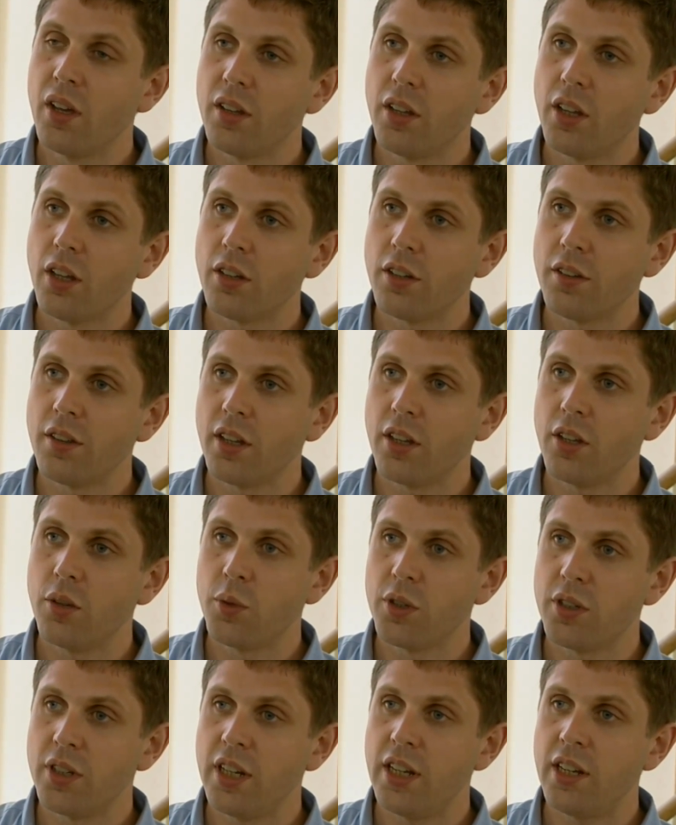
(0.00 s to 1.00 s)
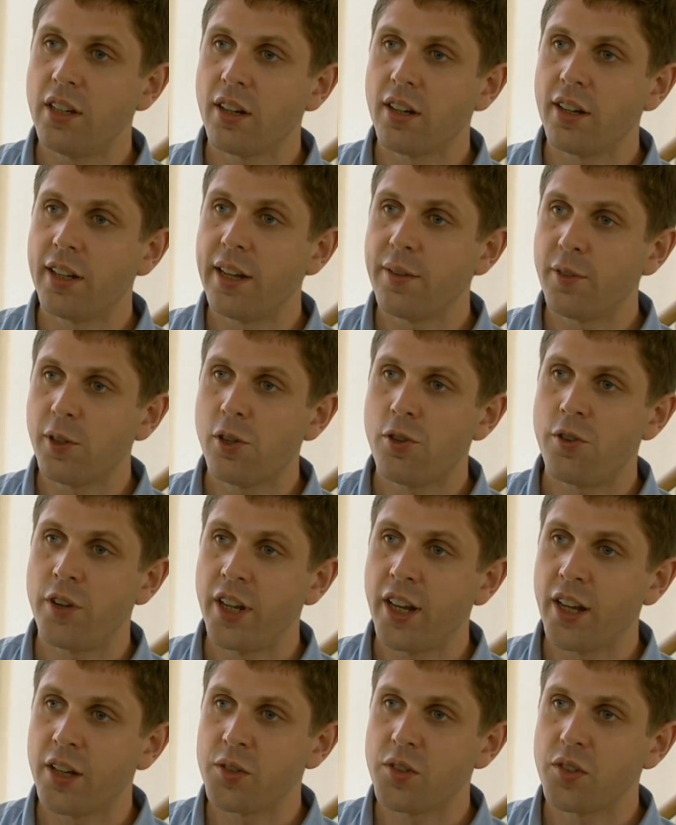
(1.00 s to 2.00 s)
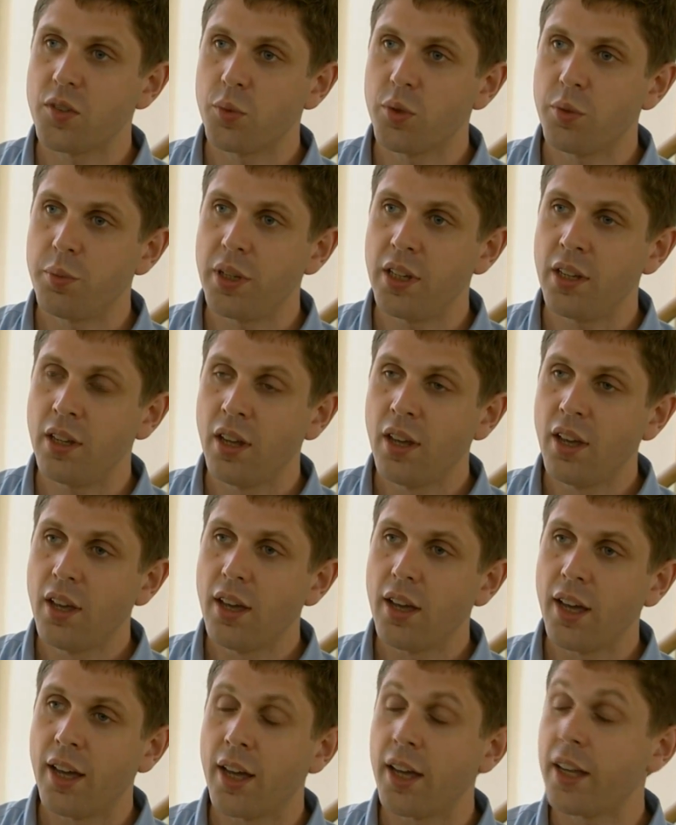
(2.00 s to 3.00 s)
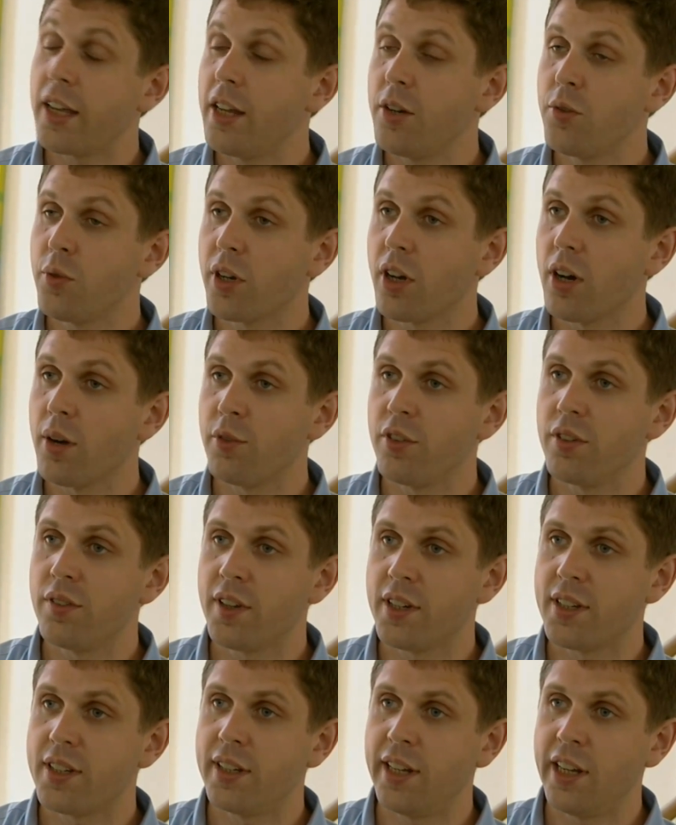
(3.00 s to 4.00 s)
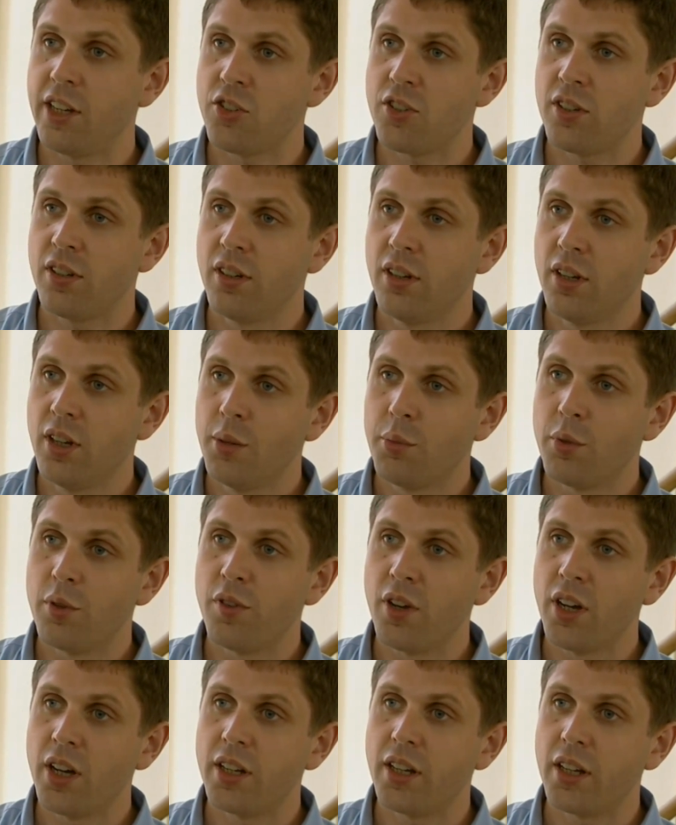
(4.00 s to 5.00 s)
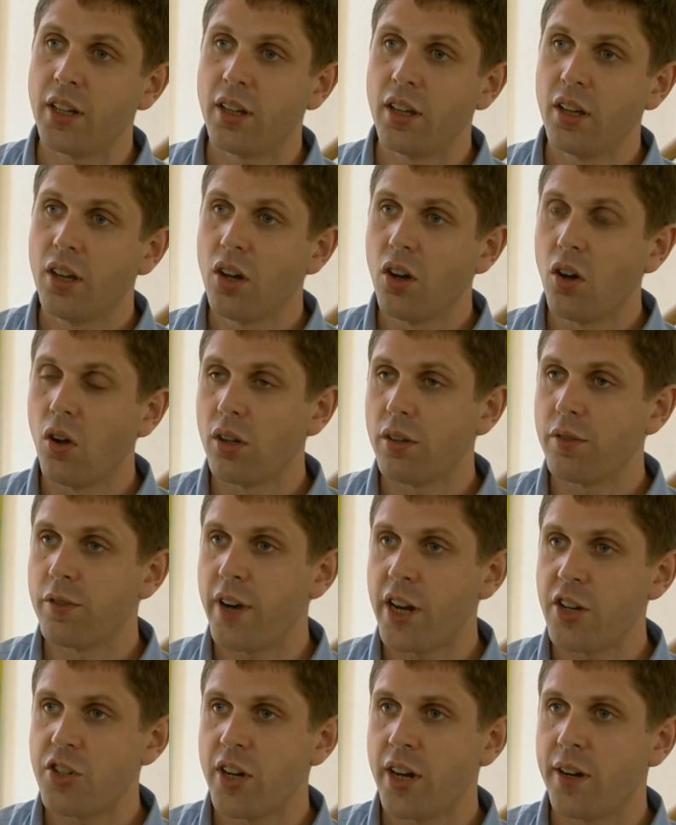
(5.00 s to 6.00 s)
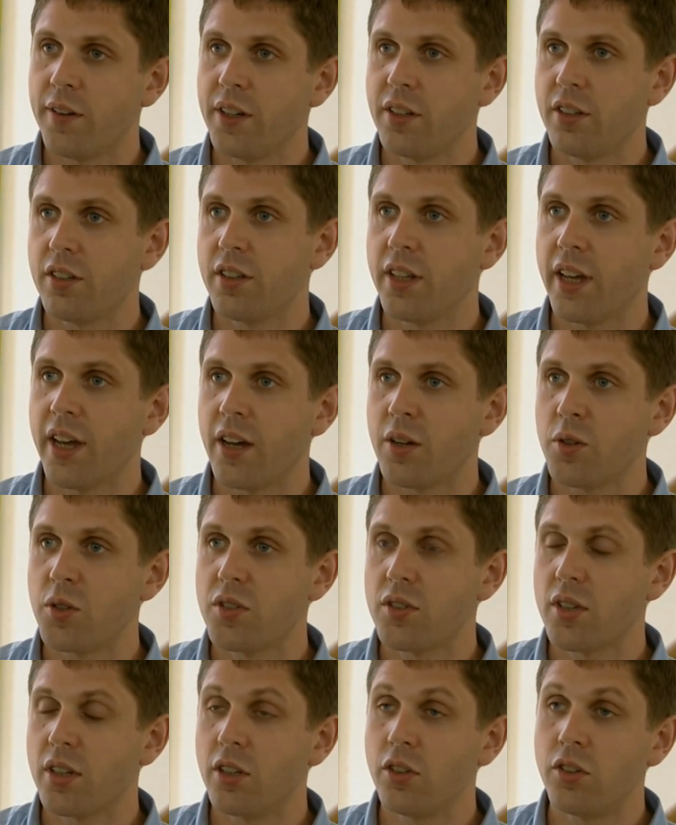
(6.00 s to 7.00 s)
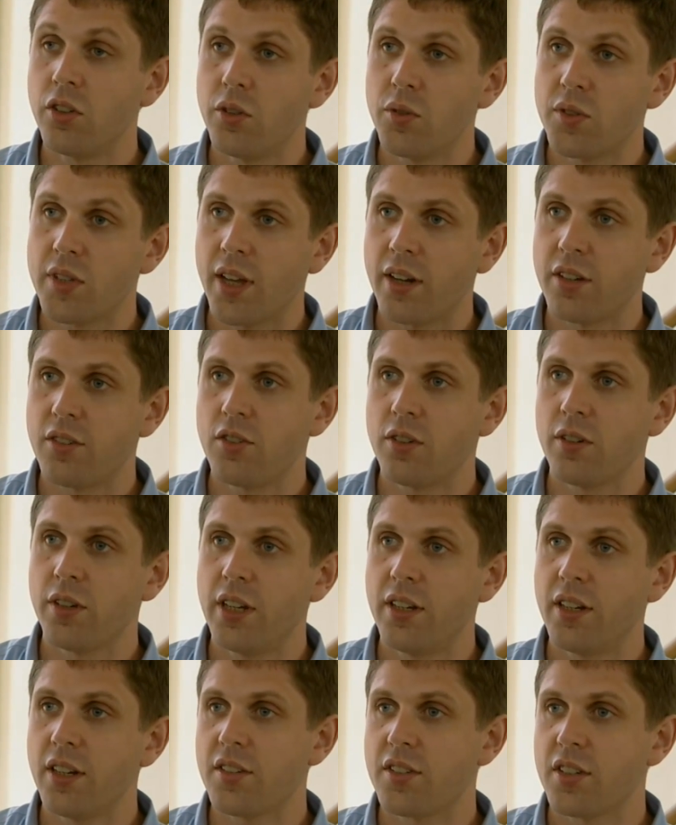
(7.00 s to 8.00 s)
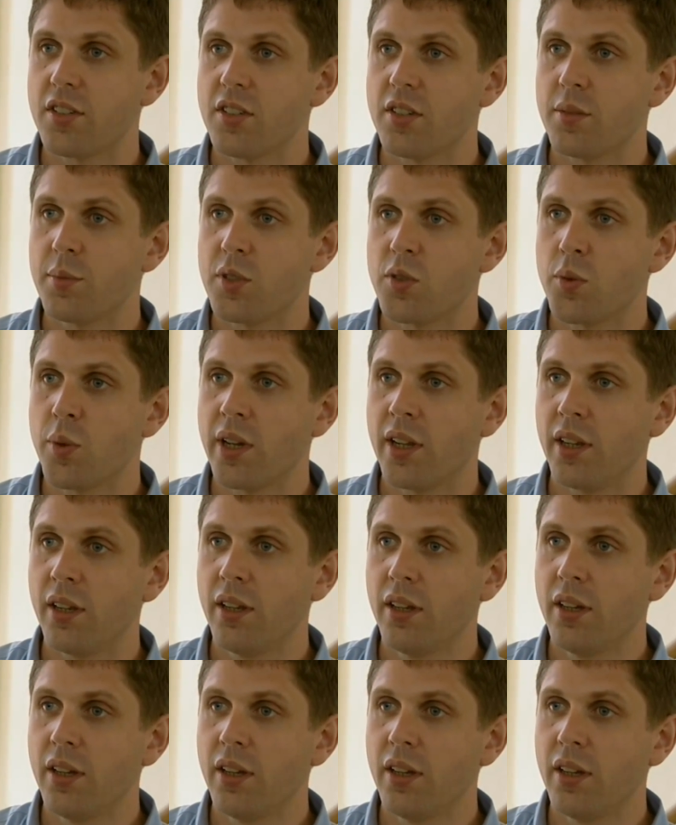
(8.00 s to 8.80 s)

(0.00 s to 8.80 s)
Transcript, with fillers: The other thing you would need on a level three house would be uh, heat recovery ventilation, providing all the fresh air into the house, and you'd use that as your heating system as well.